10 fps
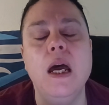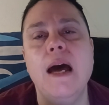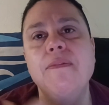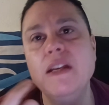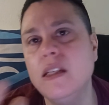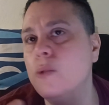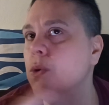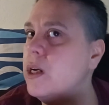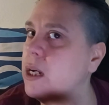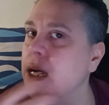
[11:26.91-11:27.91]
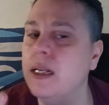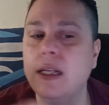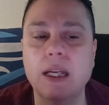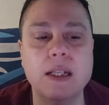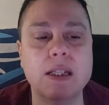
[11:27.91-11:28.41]
And this is where it kind
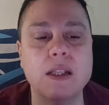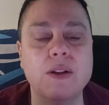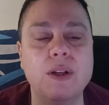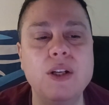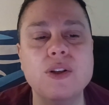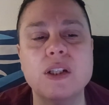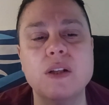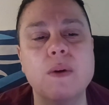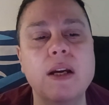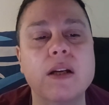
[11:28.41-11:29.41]
of gets a little interesting, right?